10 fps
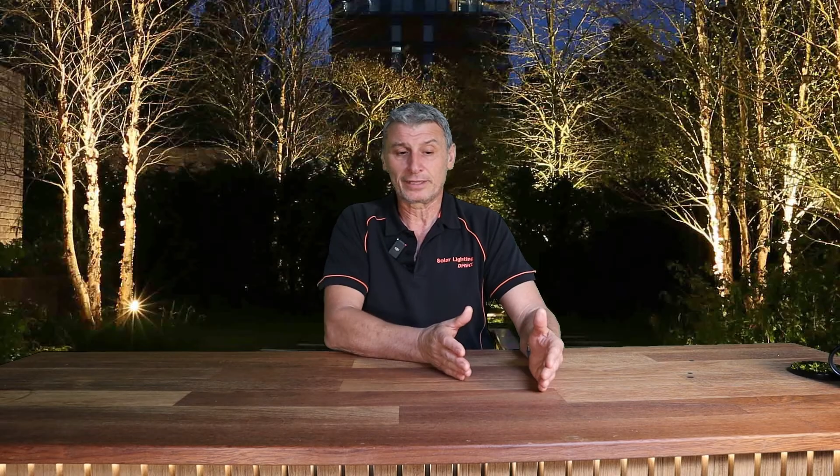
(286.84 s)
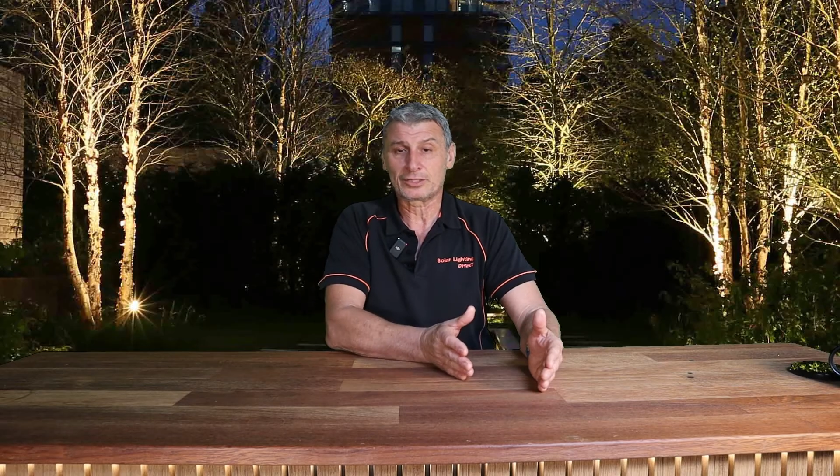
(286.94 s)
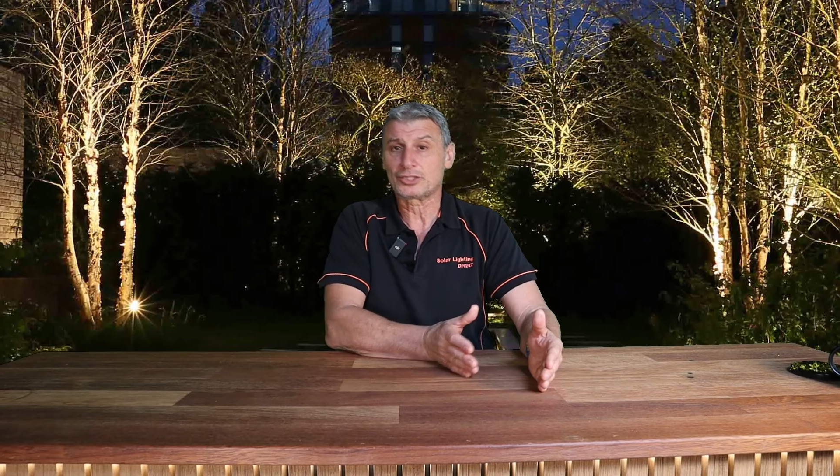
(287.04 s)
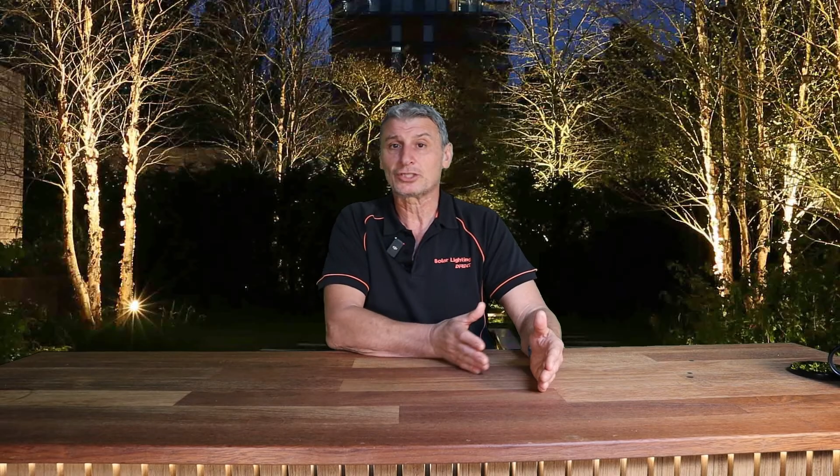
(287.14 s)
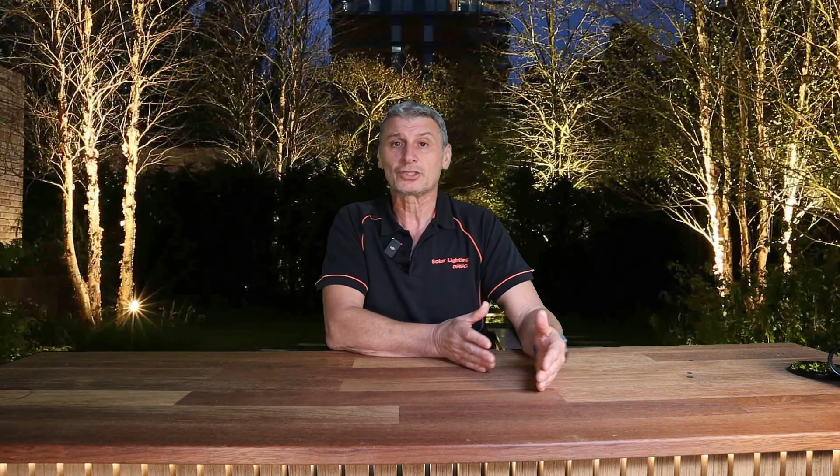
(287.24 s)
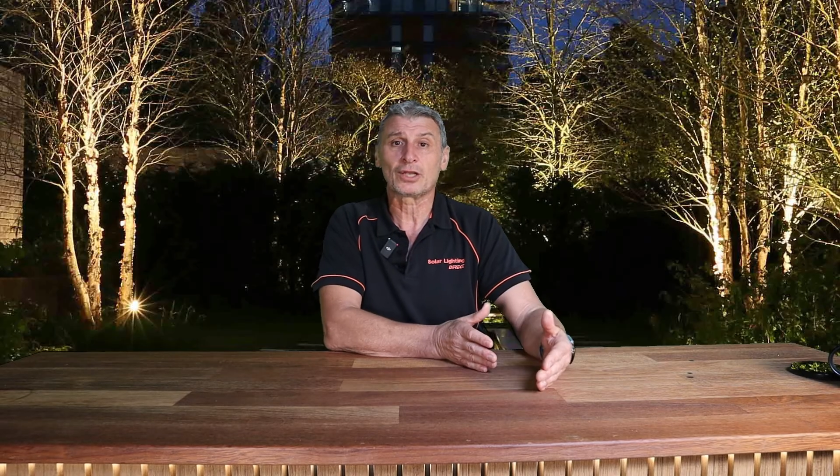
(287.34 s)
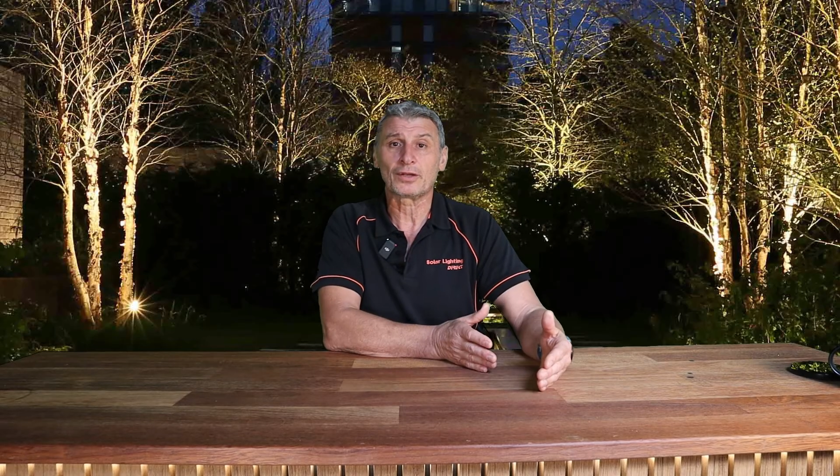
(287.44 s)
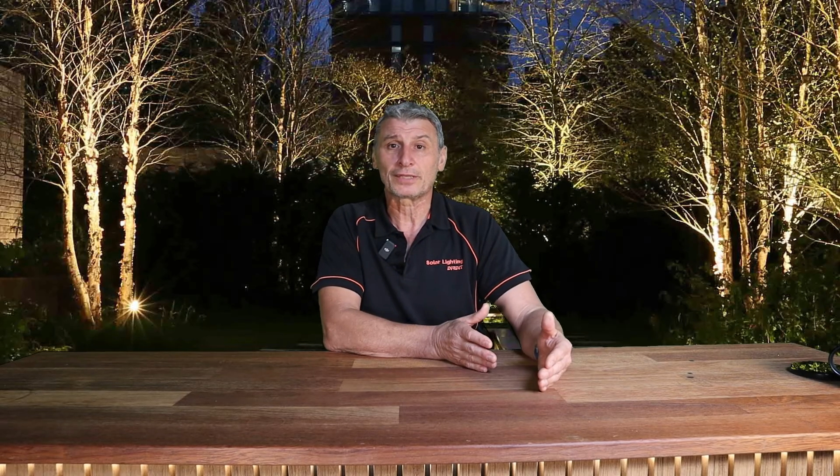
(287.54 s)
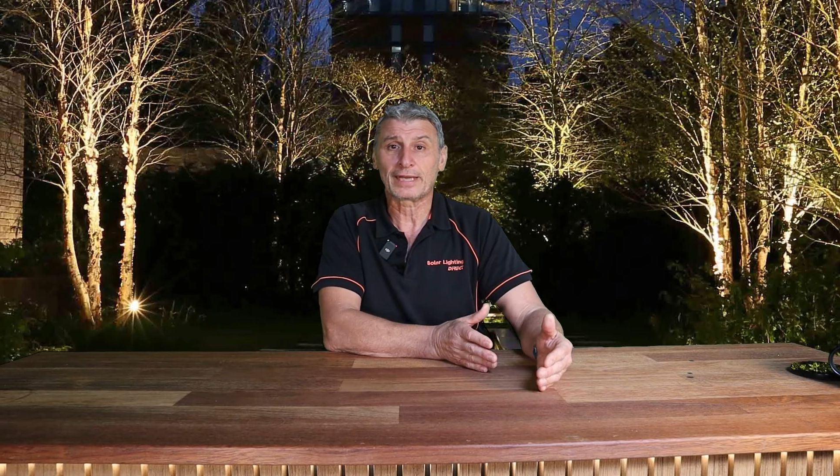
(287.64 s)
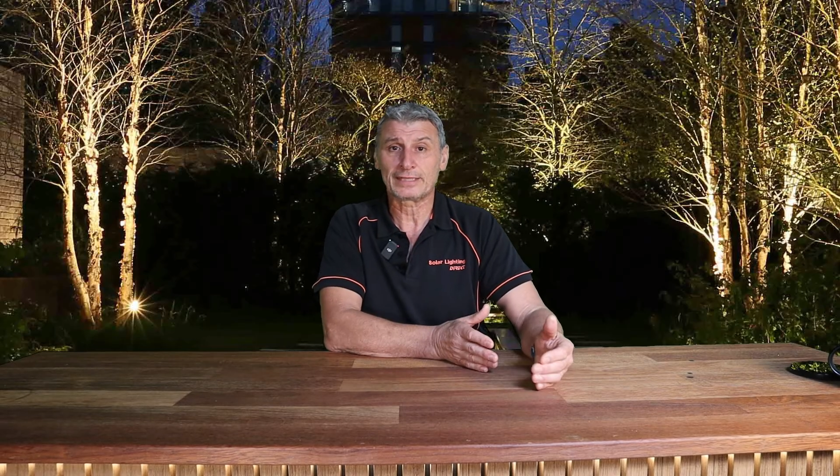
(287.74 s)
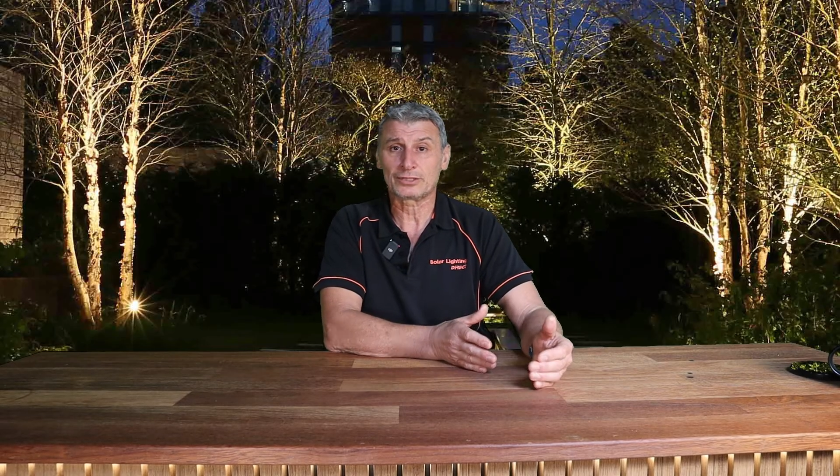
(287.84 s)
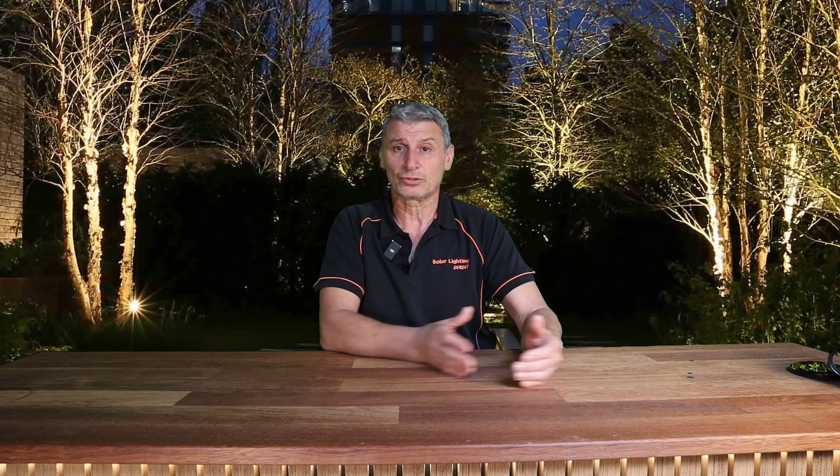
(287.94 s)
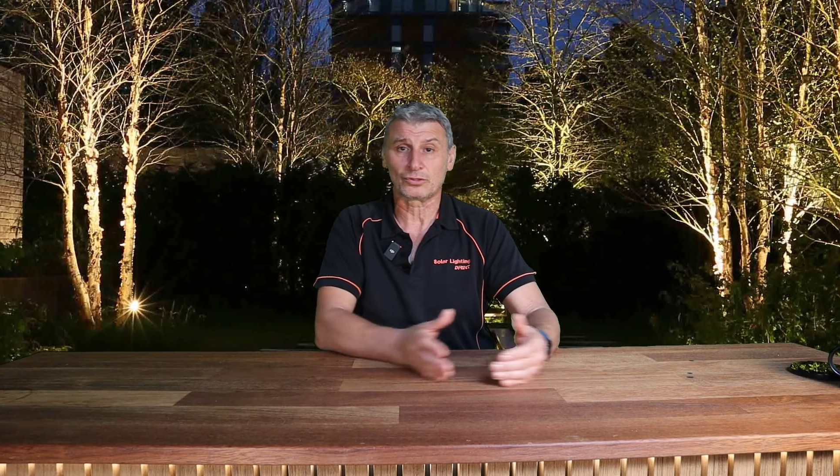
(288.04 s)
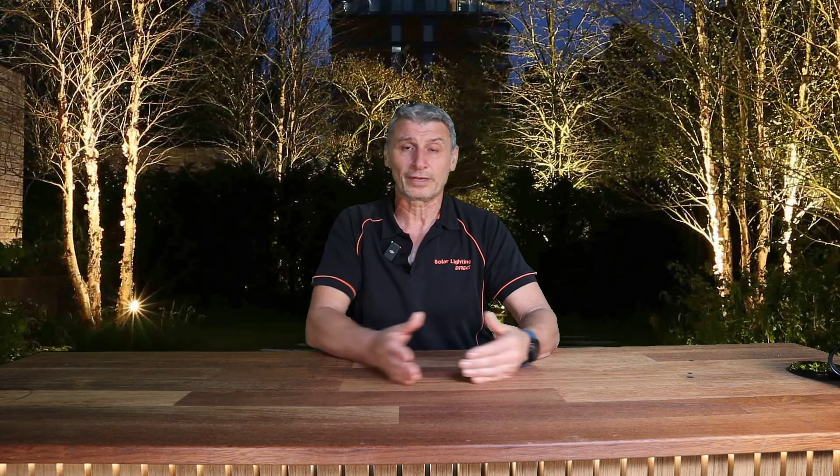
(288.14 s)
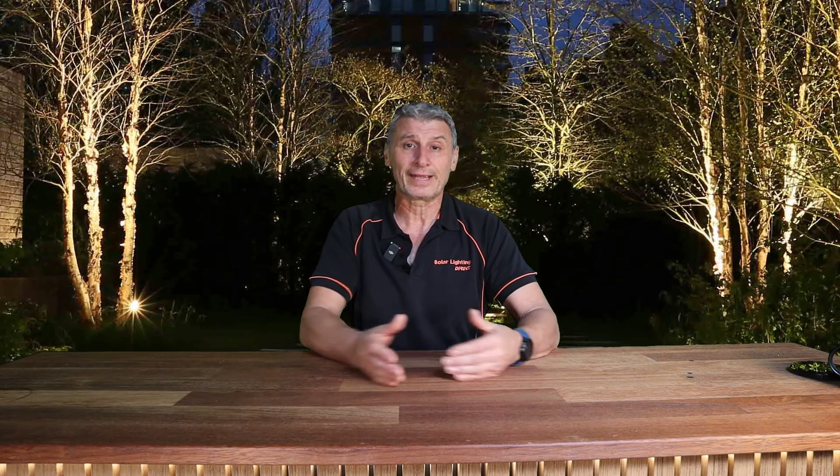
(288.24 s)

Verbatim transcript: it's just the location or a